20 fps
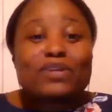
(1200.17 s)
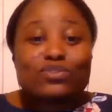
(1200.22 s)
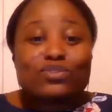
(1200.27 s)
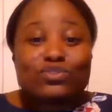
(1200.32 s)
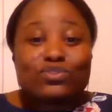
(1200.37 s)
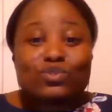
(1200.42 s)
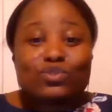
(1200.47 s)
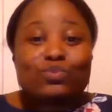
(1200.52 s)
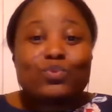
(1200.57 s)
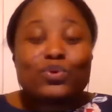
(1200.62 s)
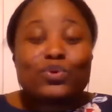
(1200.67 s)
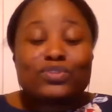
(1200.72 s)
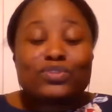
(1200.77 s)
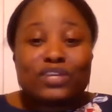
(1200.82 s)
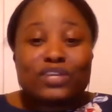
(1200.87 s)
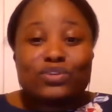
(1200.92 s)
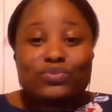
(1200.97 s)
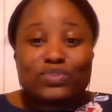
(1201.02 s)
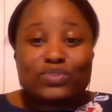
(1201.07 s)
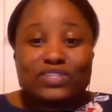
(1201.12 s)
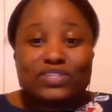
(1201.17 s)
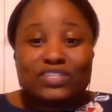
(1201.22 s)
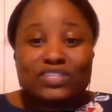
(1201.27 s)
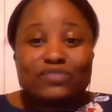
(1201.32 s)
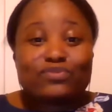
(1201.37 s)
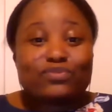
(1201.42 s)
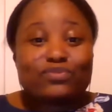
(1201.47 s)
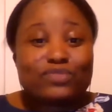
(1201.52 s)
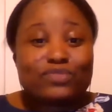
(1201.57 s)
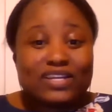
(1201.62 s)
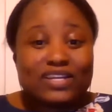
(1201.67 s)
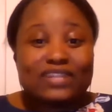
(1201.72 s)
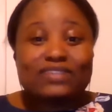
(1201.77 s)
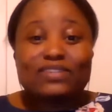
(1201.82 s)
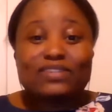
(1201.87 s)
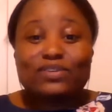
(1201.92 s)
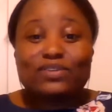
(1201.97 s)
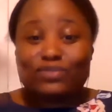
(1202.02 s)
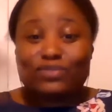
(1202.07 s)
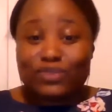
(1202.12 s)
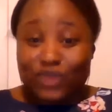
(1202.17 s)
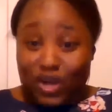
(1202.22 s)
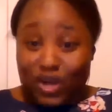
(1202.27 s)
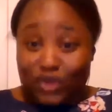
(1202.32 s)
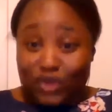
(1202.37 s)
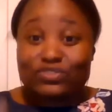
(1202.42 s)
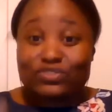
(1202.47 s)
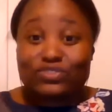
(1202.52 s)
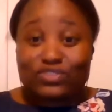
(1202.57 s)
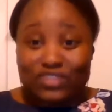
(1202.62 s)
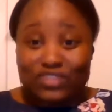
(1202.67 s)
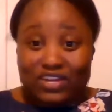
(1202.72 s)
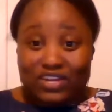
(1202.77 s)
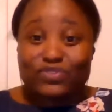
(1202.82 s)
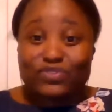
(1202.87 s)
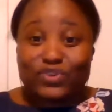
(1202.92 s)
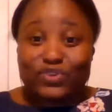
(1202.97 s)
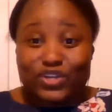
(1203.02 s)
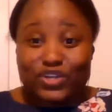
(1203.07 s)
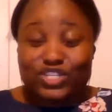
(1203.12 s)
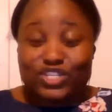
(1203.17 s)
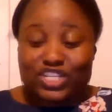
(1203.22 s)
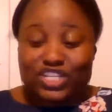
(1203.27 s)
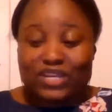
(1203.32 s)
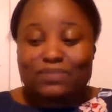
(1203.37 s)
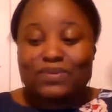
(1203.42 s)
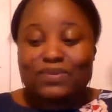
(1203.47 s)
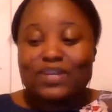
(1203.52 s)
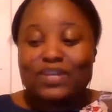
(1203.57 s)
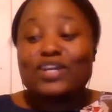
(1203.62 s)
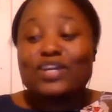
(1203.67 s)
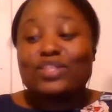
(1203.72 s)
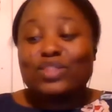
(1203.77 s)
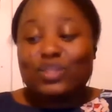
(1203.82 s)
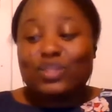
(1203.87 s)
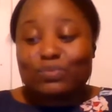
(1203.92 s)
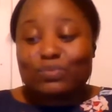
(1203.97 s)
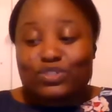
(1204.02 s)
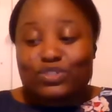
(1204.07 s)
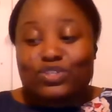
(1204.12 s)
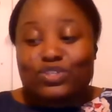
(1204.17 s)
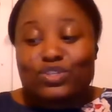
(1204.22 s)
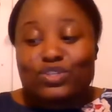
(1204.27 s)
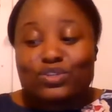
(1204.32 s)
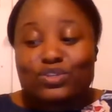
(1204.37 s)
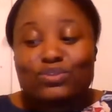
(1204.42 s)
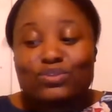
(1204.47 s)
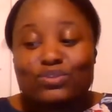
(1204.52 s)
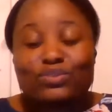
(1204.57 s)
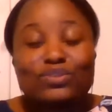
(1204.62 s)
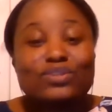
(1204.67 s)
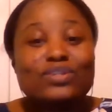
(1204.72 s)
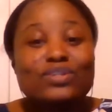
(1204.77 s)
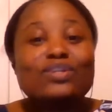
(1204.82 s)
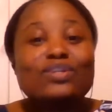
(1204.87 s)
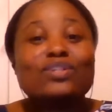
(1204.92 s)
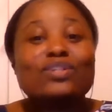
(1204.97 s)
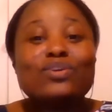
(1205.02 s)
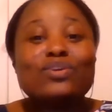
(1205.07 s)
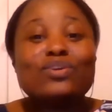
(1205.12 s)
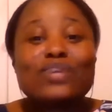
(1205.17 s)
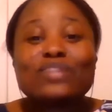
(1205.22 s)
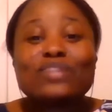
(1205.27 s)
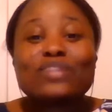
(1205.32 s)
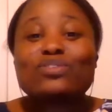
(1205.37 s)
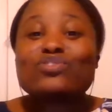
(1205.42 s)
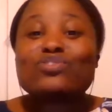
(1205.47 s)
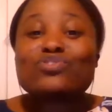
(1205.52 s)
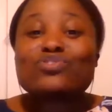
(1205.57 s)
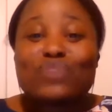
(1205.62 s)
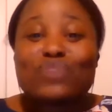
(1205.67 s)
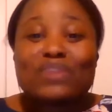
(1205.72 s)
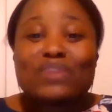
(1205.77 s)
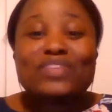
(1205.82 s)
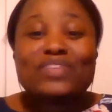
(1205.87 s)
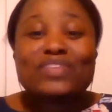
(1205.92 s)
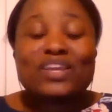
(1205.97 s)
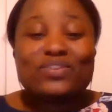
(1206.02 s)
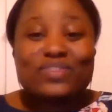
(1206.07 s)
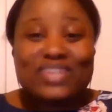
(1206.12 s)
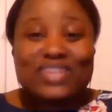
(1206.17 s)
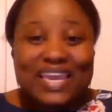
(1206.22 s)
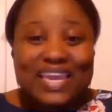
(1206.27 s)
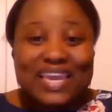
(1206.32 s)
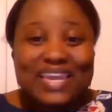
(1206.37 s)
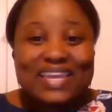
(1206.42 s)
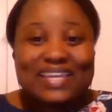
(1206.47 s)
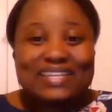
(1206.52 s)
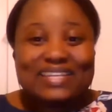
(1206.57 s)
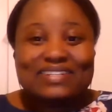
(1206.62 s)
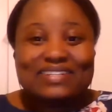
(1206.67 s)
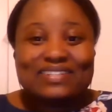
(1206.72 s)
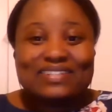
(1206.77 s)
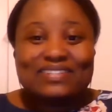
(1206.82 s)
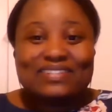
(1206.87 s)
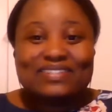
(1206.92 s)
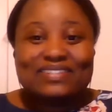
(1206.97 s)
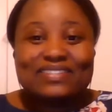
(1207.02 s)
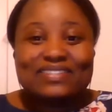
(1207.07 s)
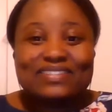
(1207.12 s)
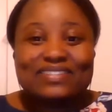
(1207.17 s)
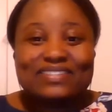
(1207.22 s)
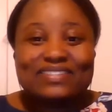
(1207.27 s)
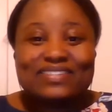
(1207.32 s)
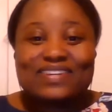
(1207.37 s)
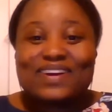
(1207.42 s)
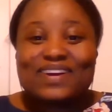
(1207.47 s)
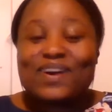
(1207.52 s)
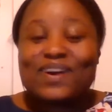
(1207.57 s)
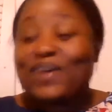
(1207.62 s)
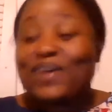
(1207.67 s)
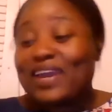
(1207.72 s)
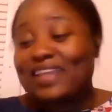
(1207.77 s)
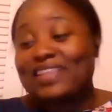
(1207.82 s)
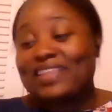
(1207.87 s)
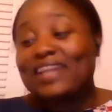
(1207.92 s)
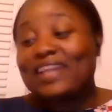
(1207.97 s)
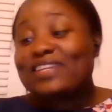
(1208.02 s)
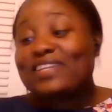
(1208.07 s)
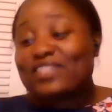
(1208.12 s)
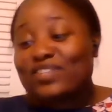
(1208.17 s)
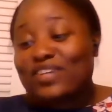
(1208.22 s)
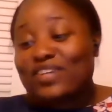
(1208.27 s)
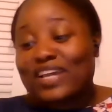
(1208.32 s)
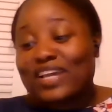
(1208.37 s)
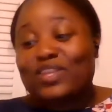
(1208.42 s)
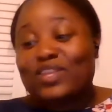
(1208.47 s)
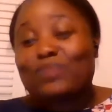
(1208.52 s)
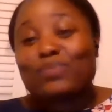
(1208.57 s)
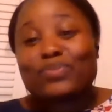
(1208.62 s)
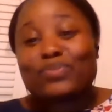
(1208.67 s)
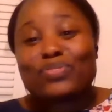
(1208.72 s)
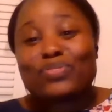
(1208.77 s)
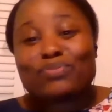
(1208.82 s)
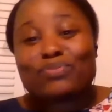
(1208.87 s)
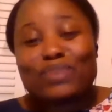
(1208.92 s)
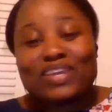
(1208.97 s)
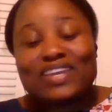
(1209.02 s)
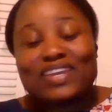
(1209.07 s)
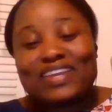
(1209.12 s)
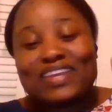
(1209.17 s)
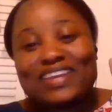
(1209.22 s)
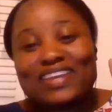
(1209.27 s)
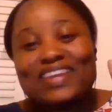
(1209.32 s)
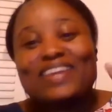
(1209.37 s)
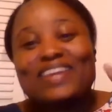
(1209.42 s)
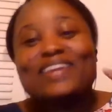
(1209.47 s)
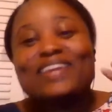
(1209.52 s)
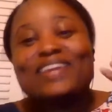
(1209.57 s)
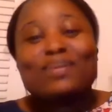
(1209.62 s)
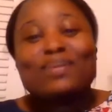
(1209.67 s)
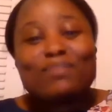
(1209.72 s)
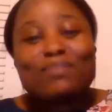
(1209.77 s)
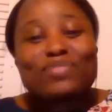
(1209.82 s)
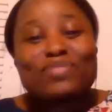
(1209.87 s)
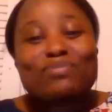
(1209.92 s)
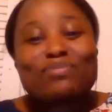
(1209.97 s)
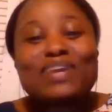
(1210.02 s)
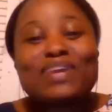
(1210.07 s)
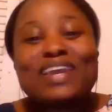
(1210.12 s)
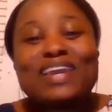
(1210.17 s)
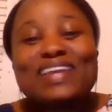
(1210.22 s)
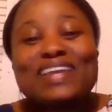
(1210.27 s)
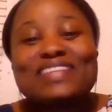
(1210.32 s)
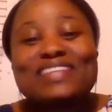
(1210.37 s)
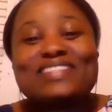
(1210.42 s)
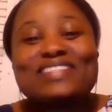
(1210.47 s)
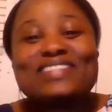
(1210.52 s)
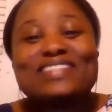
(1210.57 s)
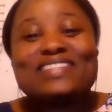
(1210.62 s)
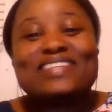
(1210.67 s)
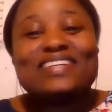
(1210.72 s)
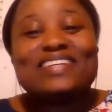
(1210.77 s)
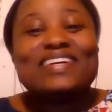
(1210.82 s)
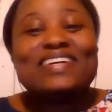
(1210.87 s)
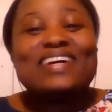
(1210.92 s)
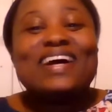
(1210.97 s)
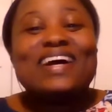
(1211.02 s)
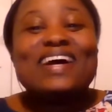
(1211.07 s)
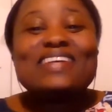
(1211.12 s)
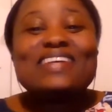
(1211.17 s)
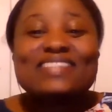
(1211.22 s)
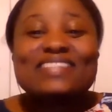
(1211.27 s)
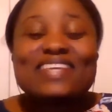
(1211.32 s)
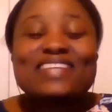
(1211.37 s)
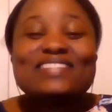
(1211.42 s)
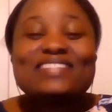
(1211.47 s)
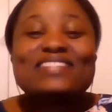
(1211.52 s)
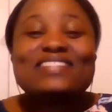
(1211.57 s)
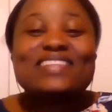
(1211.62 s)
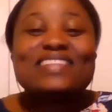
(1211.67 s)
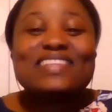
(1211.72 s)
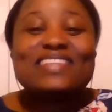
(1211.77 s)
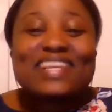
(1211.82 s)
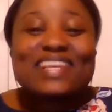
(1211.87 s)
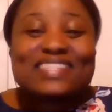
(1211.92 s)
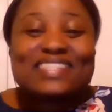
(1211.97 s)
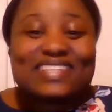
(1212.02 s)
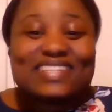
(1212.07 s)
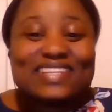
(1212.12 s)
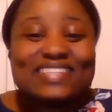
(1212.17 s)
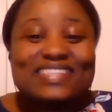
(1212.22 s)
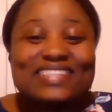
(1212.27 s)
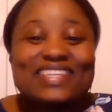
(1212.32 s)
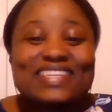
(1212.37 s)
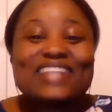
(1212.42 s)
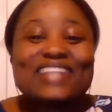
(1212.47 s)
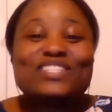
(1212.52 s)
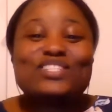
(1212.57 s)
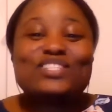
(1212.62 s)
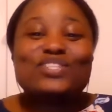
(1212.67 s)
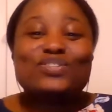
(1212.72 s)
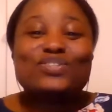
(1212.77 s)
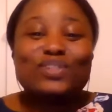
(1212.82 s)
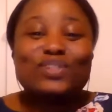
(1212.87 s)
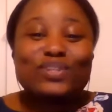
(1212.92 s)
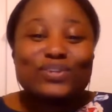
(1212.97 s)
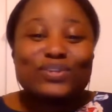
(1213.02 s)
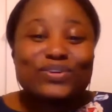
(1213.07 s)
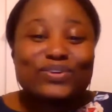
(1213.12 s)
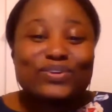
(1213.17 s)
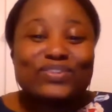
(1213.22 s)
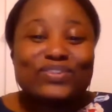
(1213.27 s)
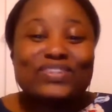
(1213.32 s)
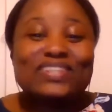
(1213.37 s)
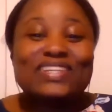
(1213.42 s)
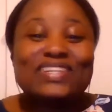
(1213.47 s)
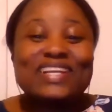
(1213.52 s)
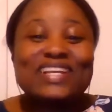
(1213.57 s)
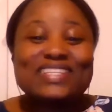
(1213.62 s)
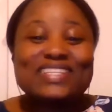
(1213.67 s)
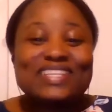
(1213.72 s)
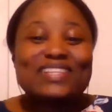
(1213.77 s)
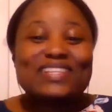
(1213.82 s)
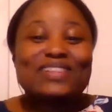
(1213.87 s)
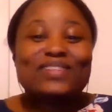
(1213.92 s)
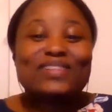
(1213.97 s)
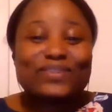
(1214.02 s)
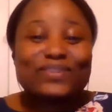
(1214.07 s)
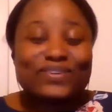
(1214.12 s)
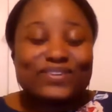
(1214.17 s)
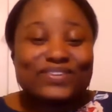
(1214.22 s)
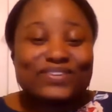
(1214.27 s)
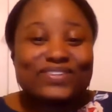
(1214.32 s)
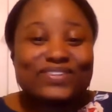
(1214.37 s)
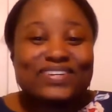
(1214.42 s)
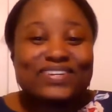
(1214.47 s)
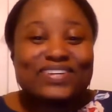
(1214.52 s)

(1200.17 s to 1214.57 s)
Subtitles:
the support that you receive for that, the hard stuff, the hardship. Number two, look at the strength that you gain. Okay, now let's look at number three. Number three is assess the lesson that you learned. Lesson learned.